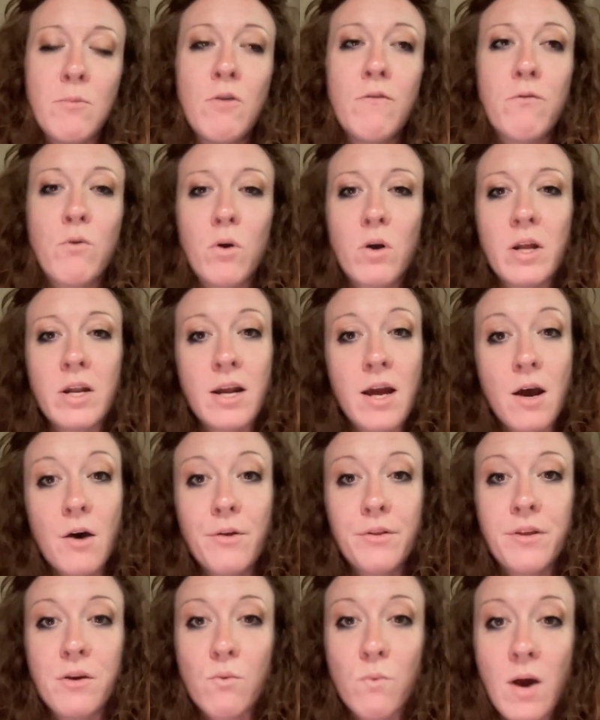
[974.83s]
forward in a
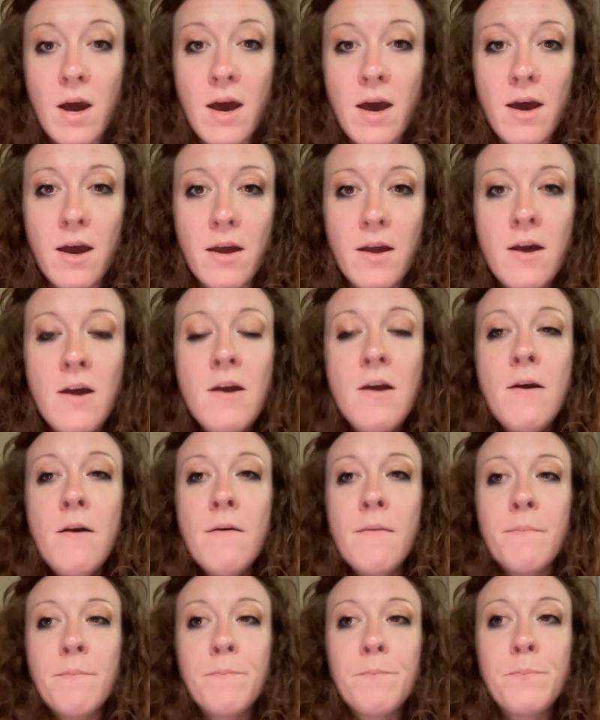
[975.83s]
healthy way,
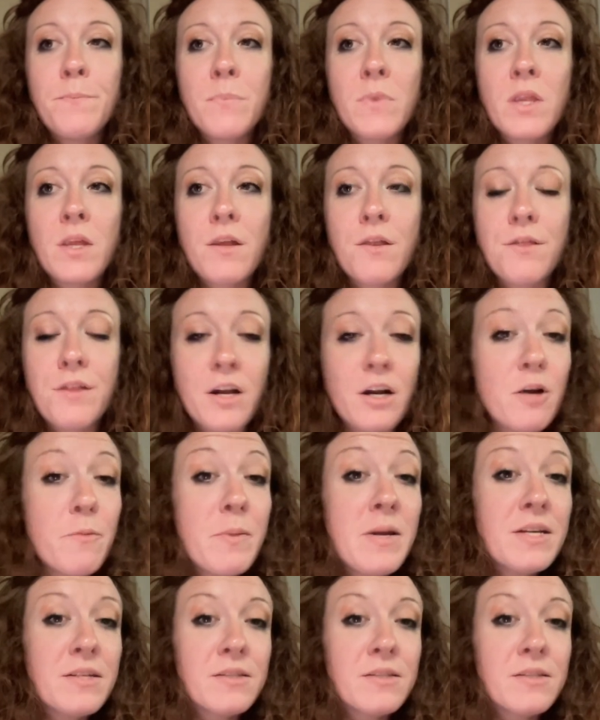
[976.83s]
therapy